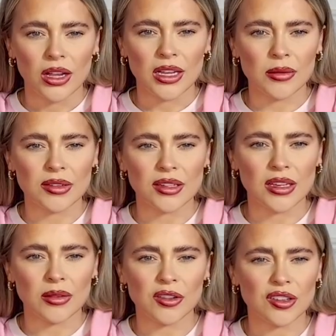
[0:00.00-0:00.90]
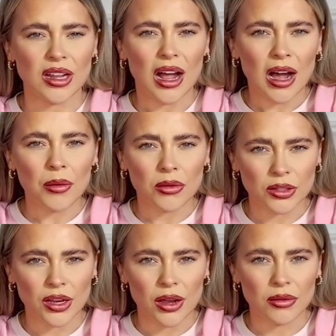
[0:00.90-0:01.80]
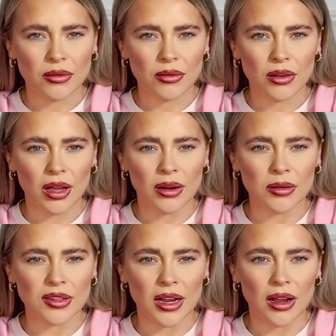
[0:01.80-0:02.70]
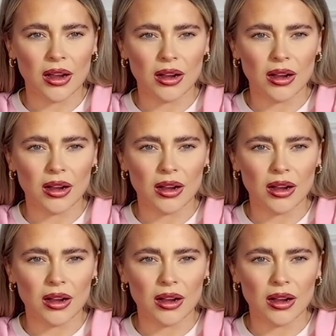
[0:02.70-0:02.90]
He was just like, how old are you? And I was like,